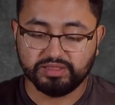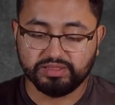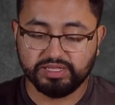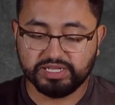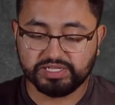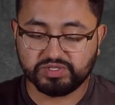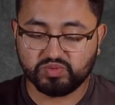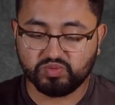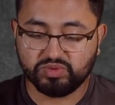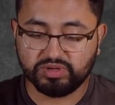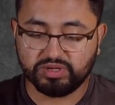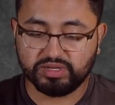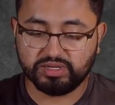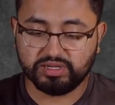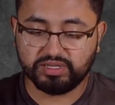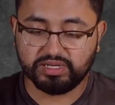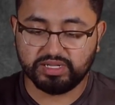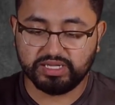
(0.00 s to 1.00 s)
this
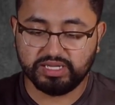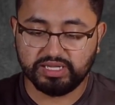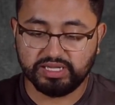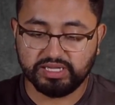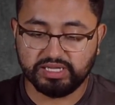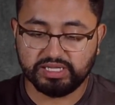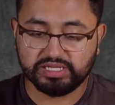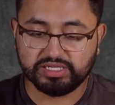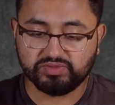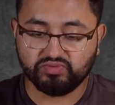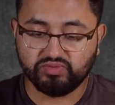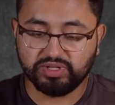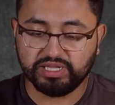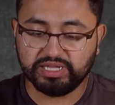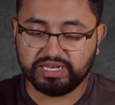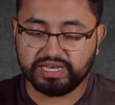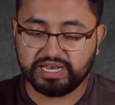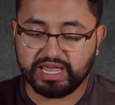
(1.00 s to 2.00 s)
one is
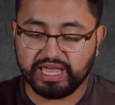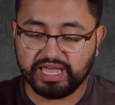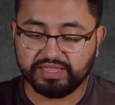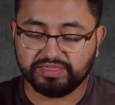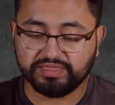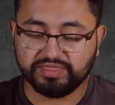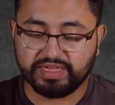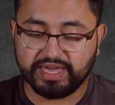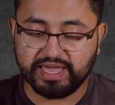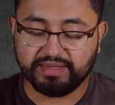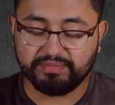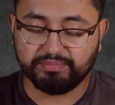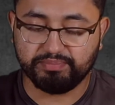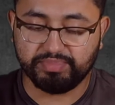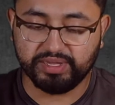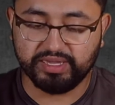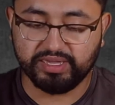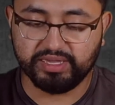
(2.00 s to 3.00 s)
really not that
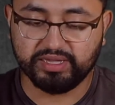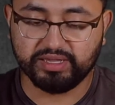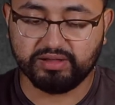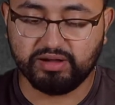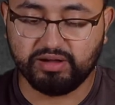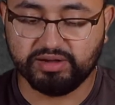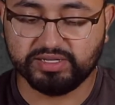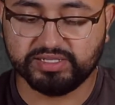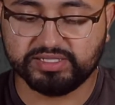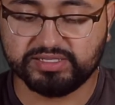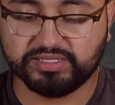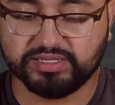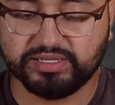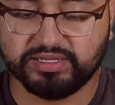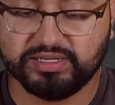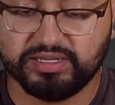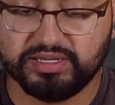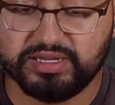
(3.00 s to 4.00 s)
big, honestly,